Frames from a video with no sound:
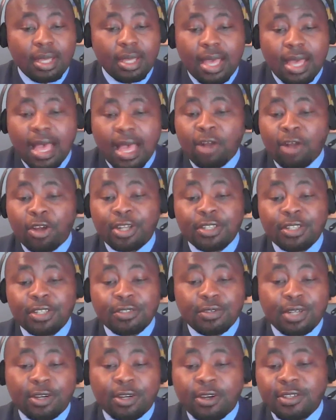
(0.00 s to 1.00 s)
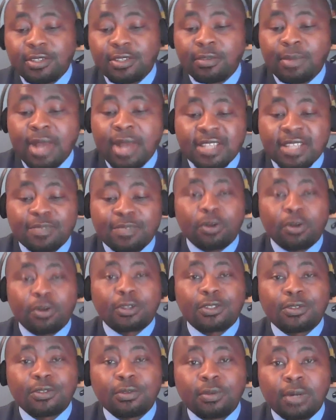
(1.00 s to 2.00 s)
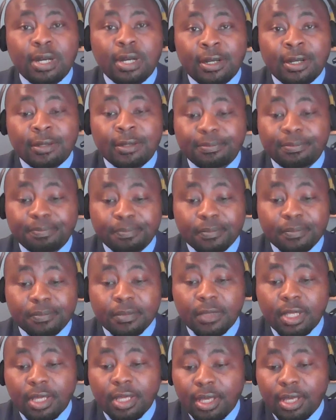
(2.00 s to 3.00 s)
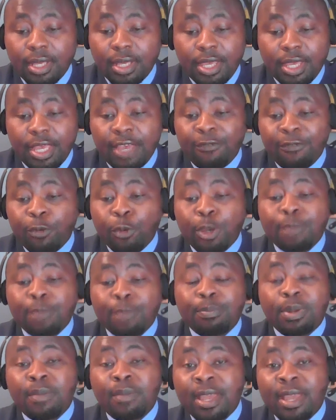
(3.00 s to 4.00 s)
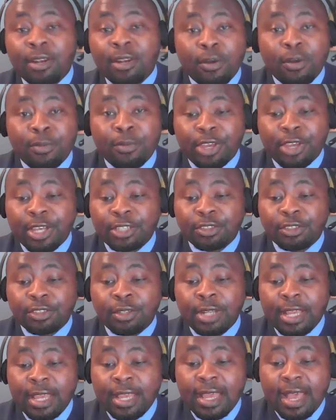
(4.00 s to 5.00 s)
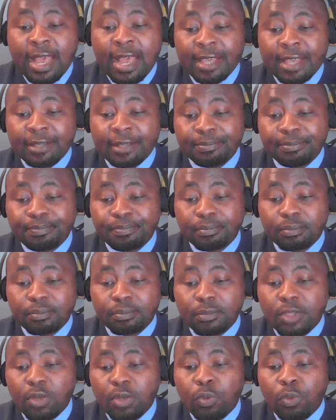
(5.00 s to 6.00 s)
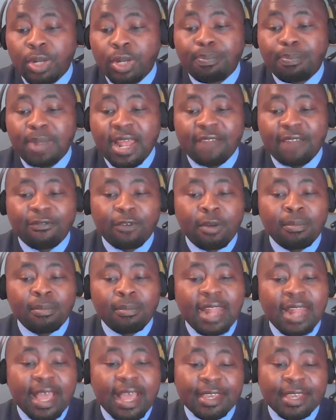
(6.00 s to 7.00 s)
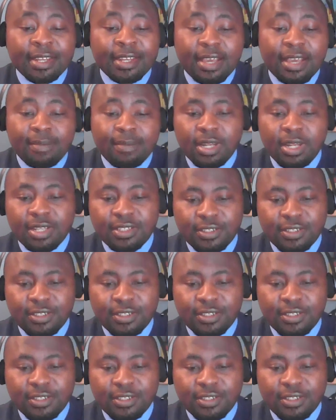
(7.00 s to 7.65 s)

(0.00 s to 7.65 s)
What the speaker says: According to the customer I spoke to, if you implement communication AI with a platform lacking the ability